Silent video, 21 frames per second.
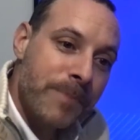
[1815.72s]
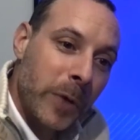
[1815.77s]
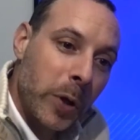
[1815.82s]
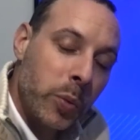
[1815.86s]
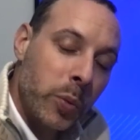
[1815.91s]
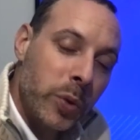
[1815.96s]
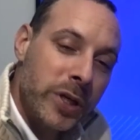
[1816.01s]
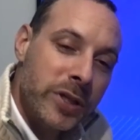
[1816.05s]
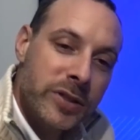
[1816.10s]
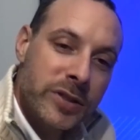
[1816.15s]

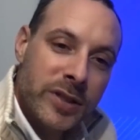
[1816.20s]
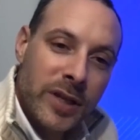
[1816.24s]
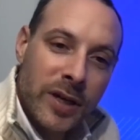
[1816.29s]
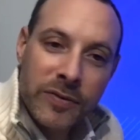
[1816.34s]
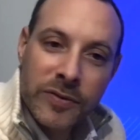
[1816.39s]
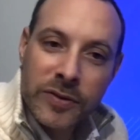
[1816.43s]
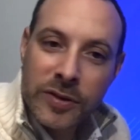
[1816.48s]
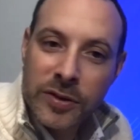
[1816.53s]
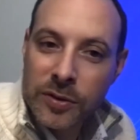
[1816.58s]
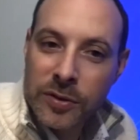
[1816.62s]
we just
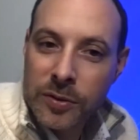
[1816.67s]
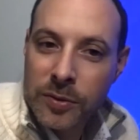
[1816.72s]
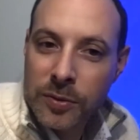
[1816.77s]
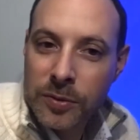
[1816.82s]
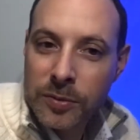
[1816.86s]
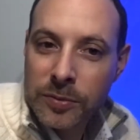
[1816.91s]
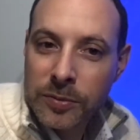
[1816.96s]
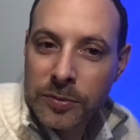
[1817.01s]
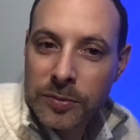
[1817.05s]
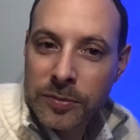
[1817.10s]
have
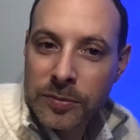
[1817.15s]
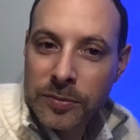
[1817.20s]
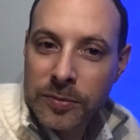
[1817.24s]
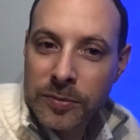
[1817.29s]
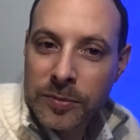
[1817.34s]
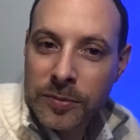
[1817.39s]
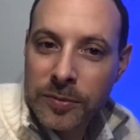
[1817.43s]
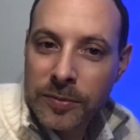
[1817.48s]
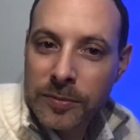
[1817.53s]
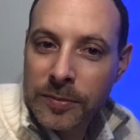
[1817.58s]
to,
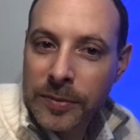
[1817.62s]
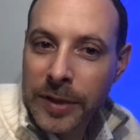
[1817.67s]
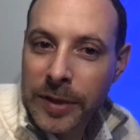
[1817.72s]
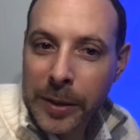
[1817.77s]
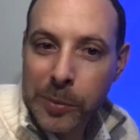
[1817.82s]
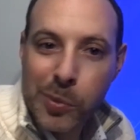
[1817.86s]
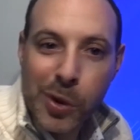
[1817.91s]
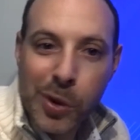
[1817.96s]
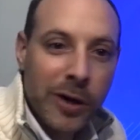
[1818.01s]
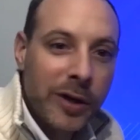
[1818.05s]

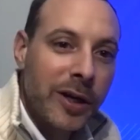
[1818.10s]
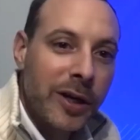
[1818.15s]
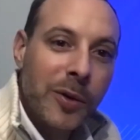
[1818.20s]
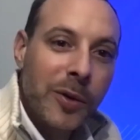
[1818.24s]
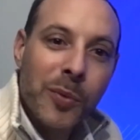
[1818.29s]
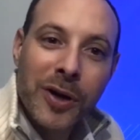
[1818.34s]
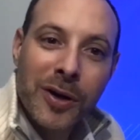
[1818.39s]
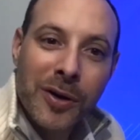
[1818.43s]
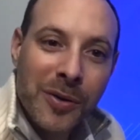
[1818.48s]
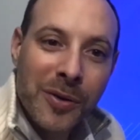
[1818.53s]
like
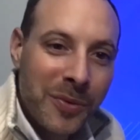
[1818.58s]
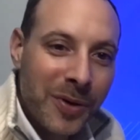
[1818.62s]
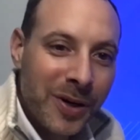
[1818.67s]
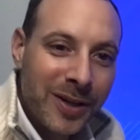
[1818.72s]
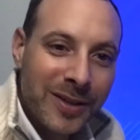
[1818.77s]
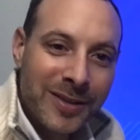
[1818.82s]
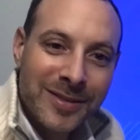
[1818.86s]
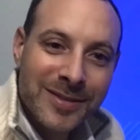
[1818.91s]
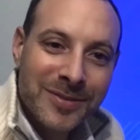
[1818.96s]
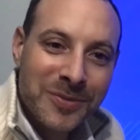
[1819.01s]
marketing
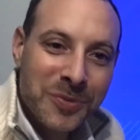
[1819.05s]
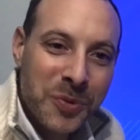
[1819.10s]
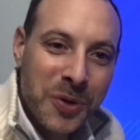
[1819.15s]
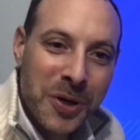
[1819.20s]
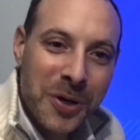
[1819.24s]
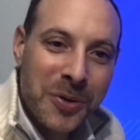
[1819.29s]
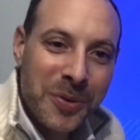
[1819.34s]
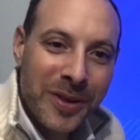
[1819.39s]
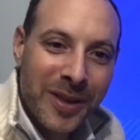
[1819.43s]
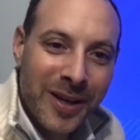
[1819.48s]
101,
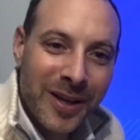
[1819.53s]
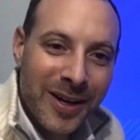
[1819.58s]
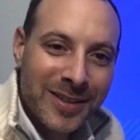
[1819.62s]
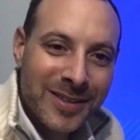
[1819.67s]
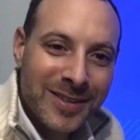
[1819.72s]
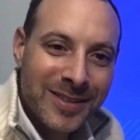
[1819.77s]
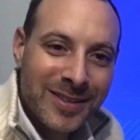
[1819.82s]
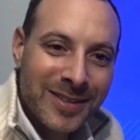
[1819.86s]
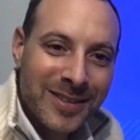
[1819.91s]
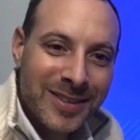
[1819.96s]
work with
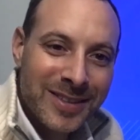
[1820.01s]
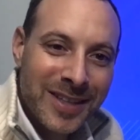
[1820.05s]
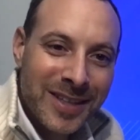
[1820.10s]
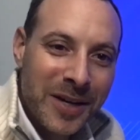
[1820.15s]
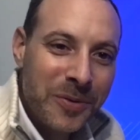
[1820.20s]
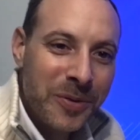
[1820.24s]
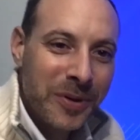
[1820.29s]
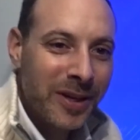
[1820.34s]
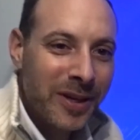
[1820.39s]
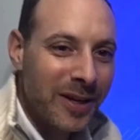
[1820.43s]
us, stay
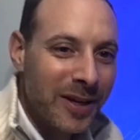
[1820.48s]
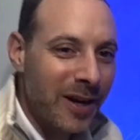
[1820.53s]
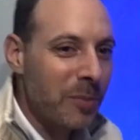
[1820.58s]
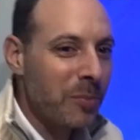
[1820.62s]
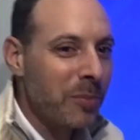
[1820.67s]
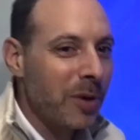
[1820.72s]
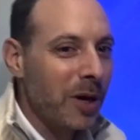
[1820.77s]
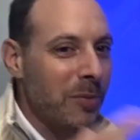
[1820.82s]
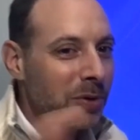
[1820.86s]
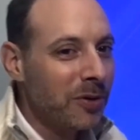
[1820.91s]
within our
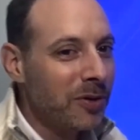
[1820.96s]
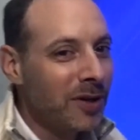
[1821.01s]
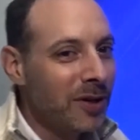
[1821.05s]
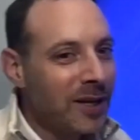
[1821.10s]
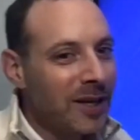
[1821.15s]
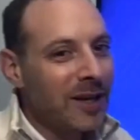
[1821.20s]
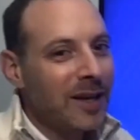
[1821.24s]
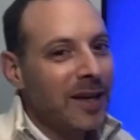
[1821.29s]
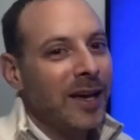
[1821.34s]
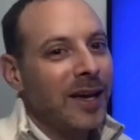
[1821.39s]
bubble,
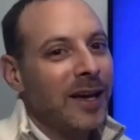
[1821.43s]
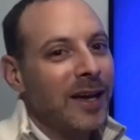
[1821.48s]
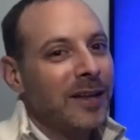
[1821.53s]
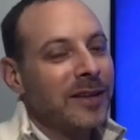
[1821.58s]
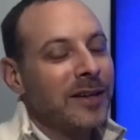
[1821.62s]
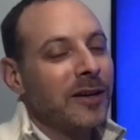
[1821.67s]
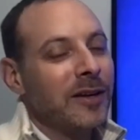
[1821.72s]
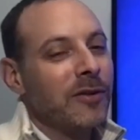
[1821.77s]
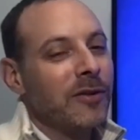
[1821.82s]
and then